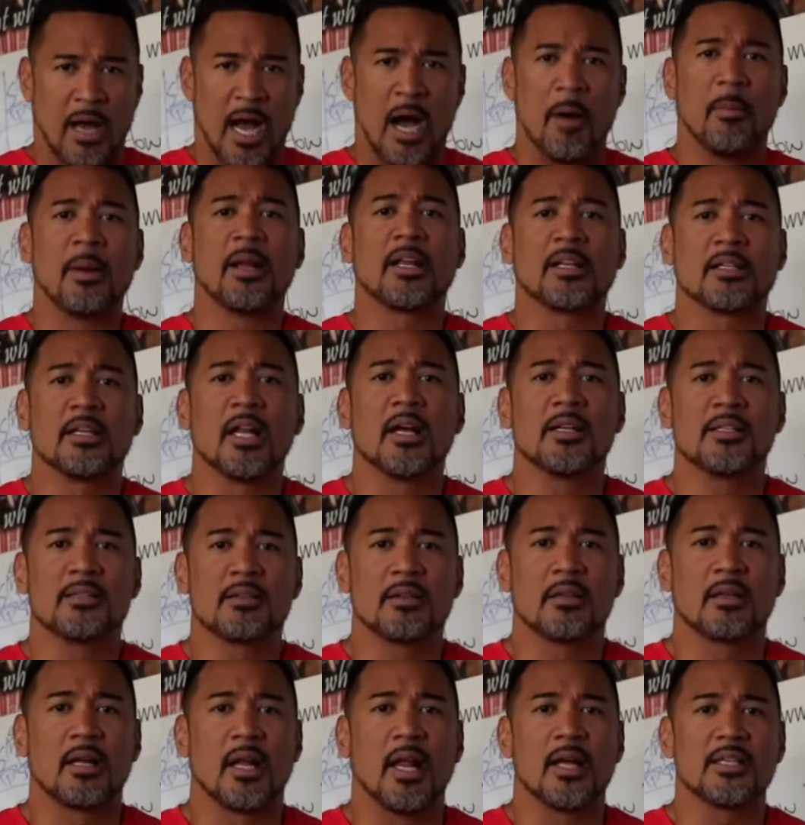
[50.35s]
How many
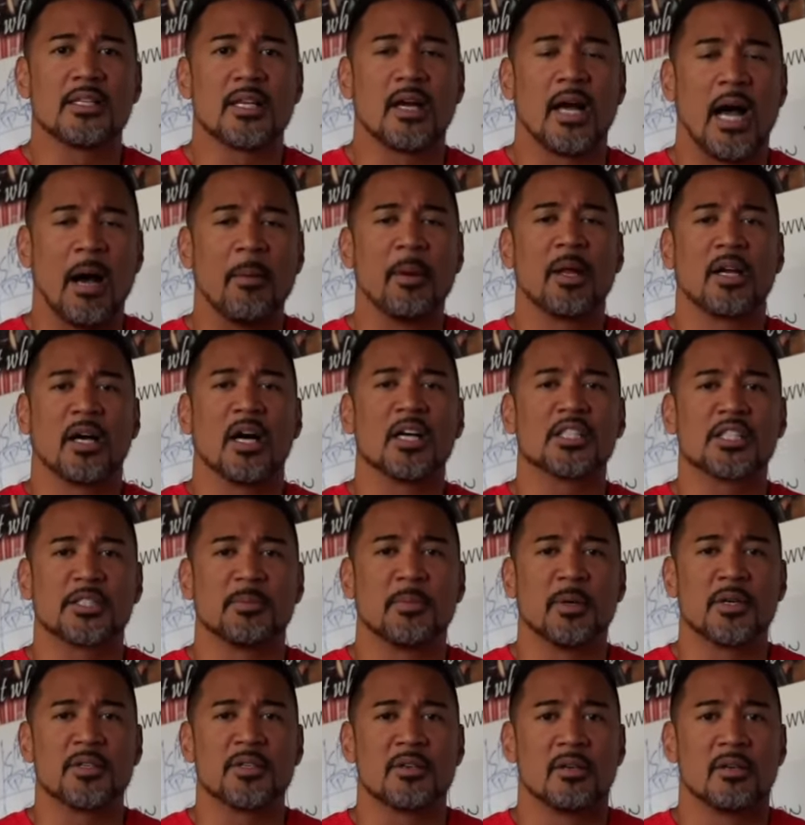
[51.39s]
clients, how many
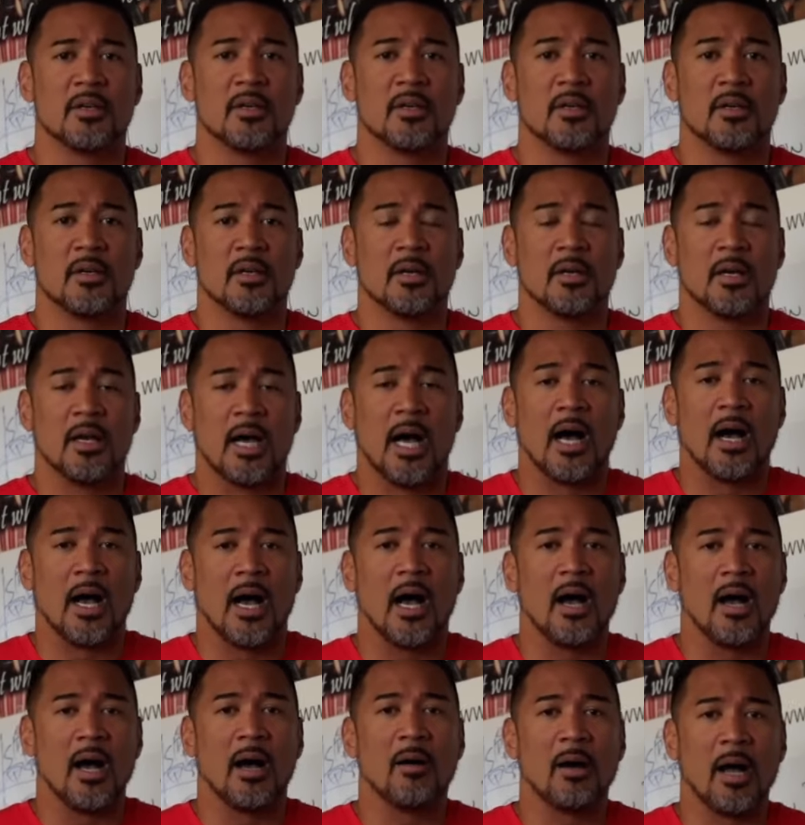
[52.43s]
customers,
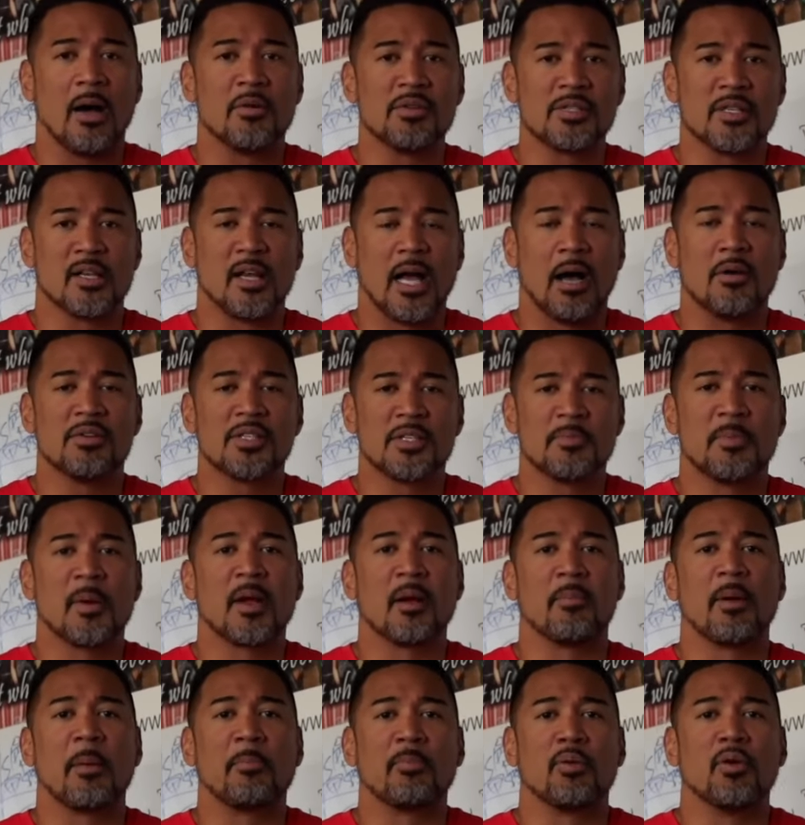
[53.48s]
how is it
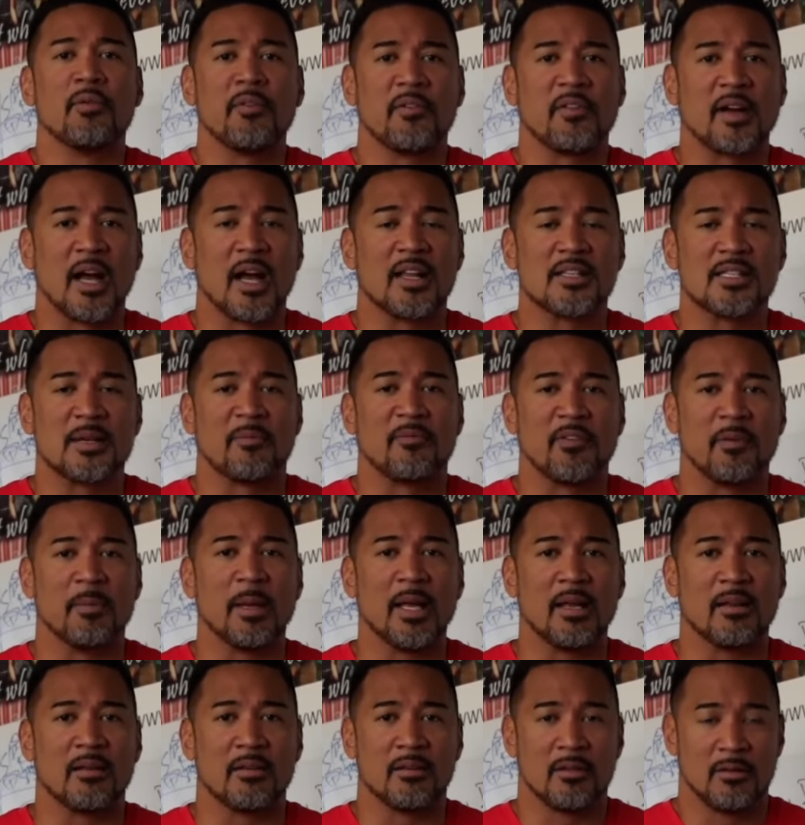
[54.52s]
becoming a proof of concept for
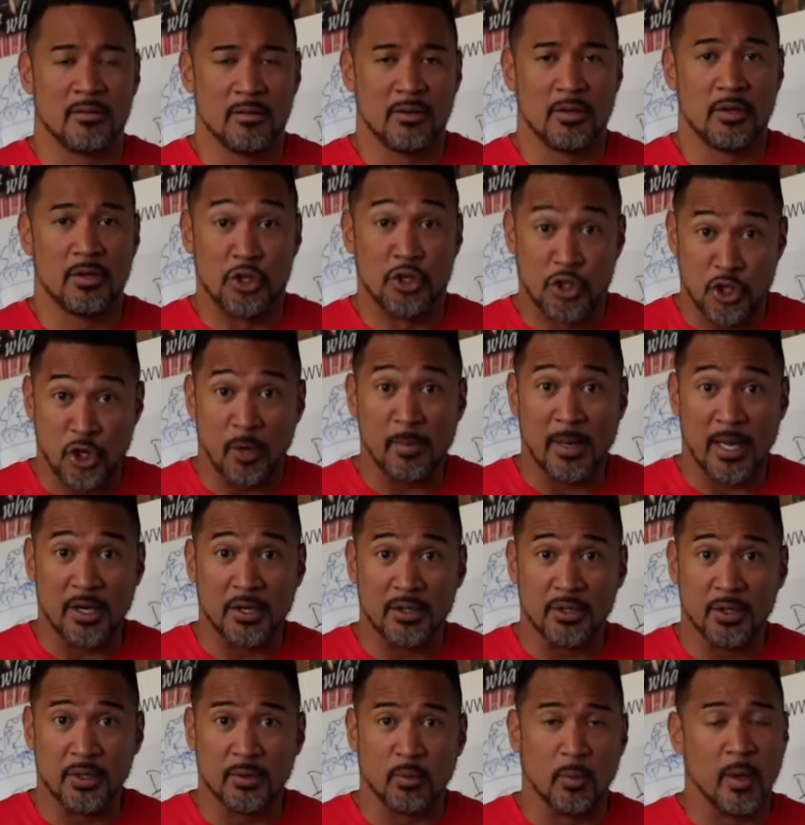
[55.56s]
me? Show me how
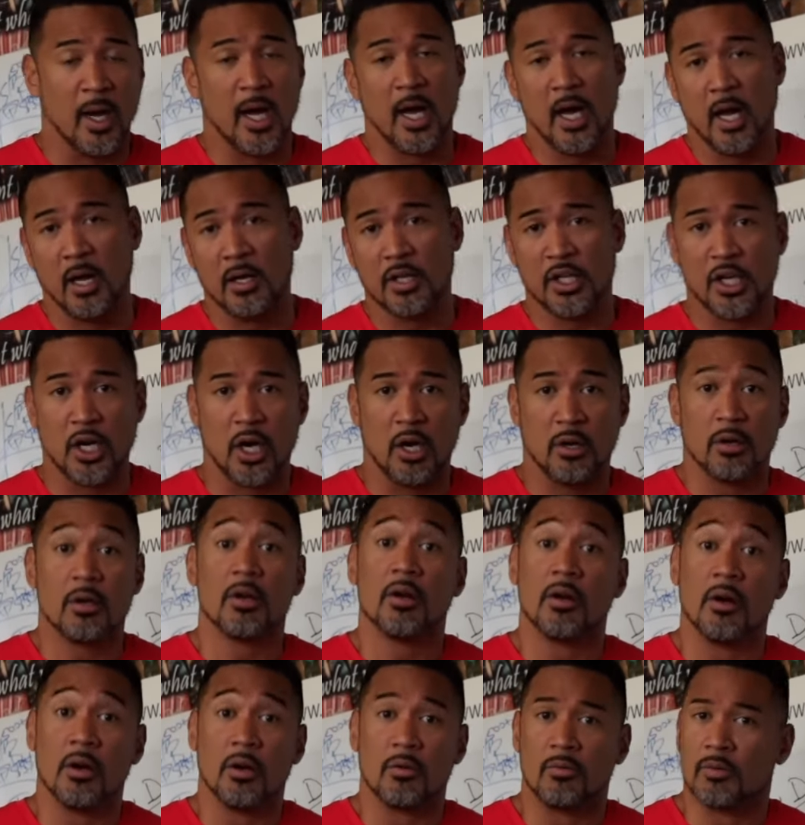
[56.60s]
to do it. Well, you know,
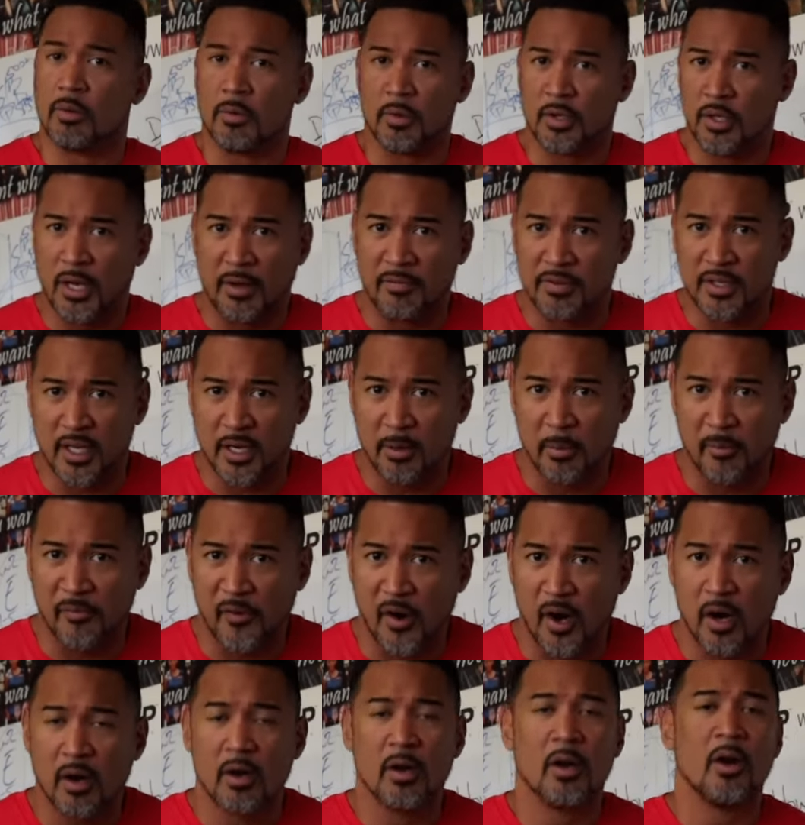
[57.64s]
you haven't done it
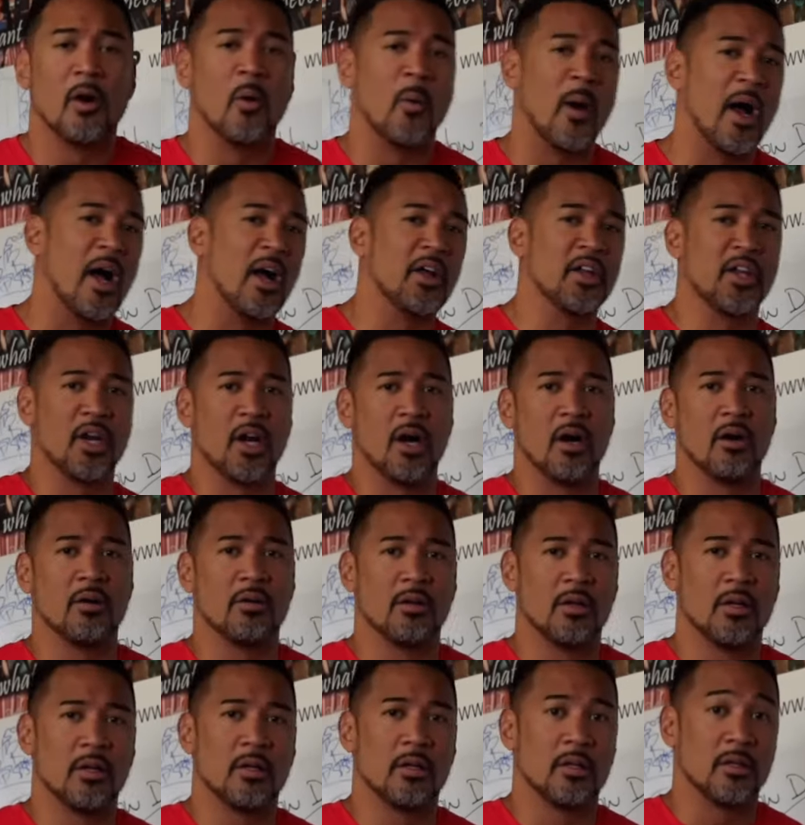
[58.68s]
before? Well, you
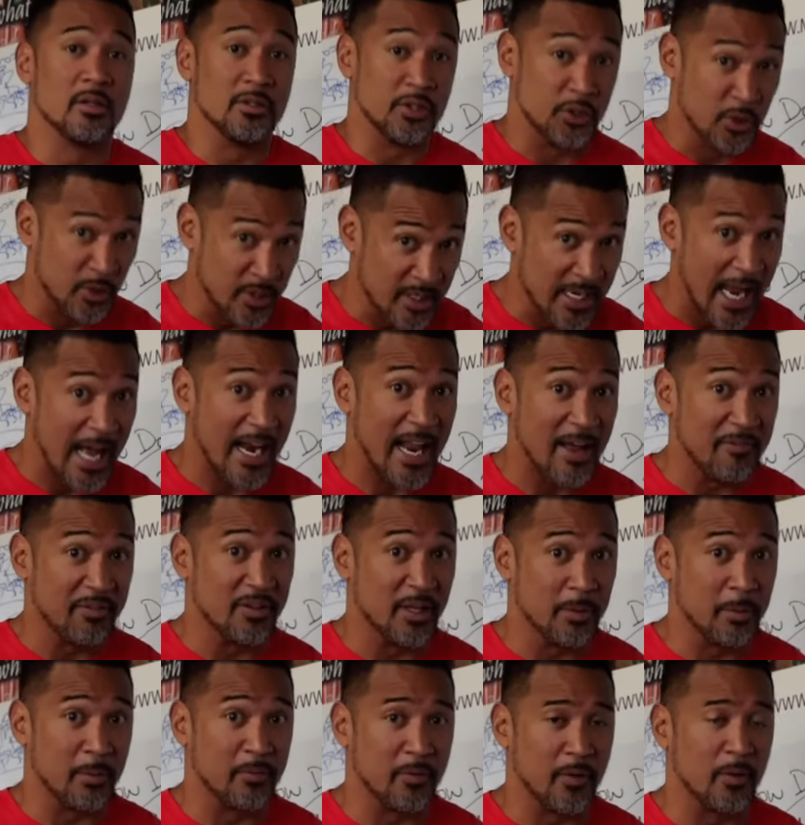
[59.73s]
know, so you not
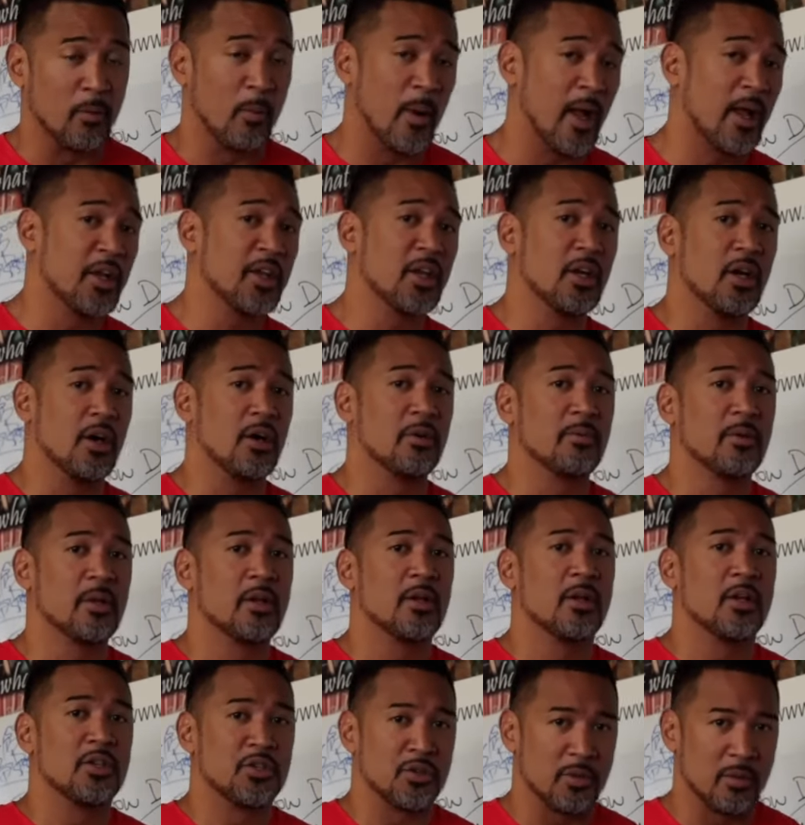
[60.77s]
haven't done it before. Well, you know,
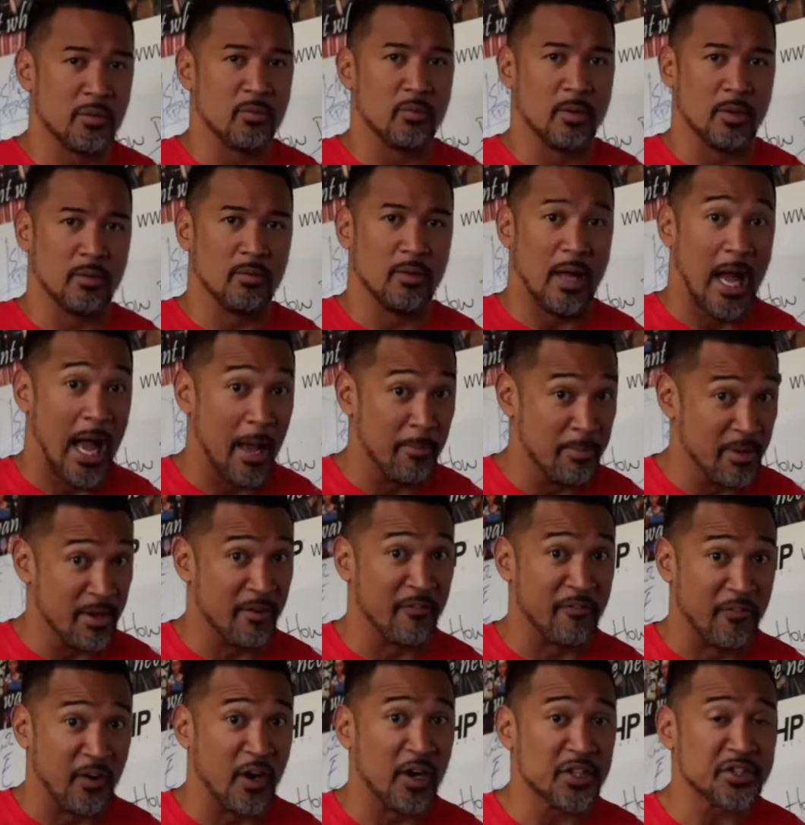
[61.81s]
so well, I'd be
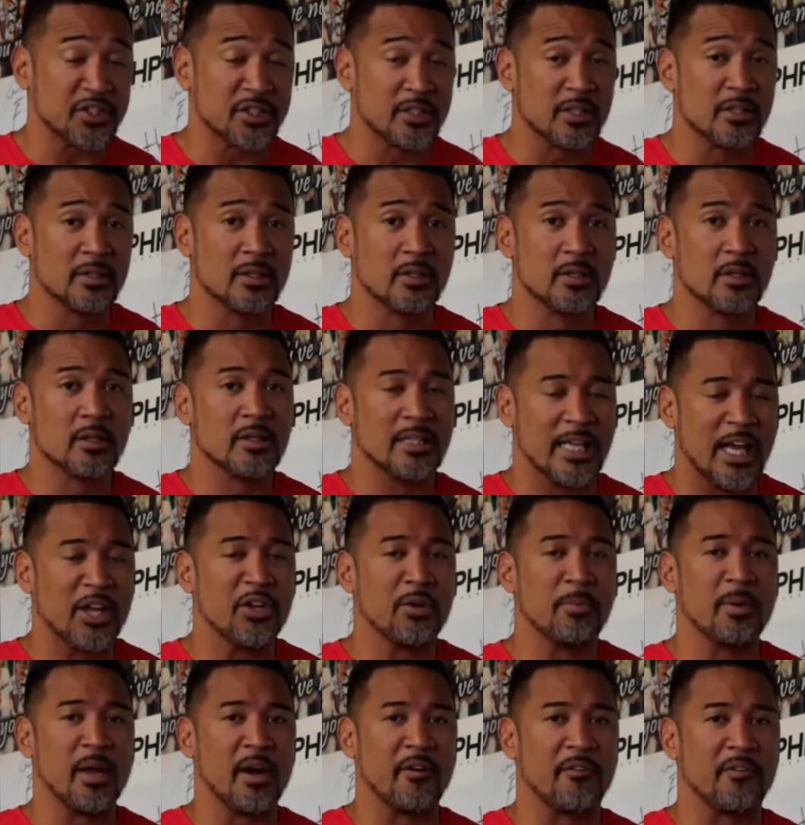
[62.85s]
your first? Yeah,
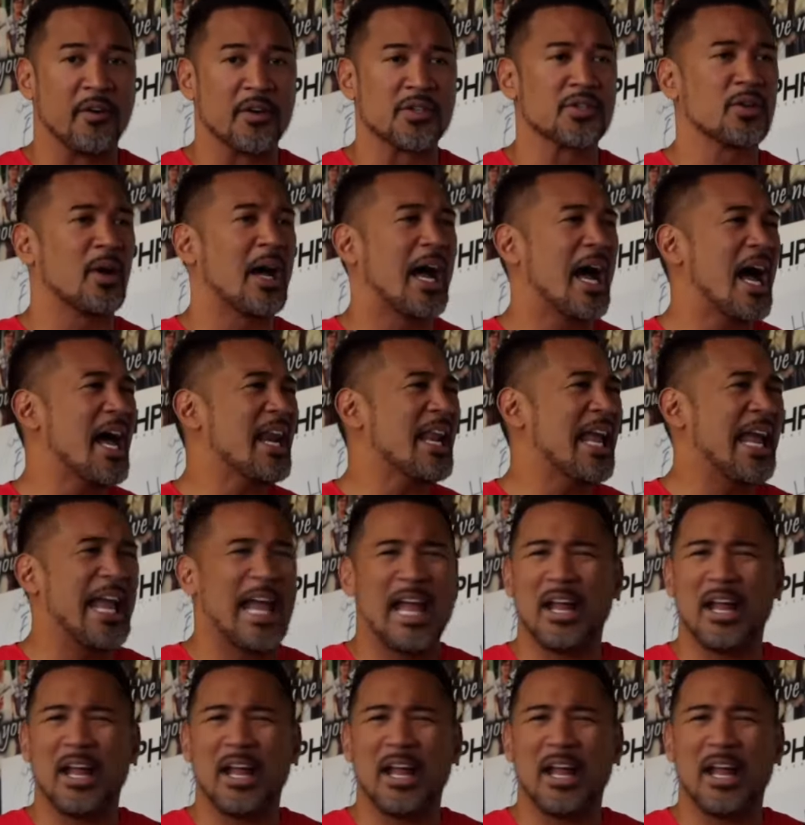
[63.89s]
you'd be your first. Well, how the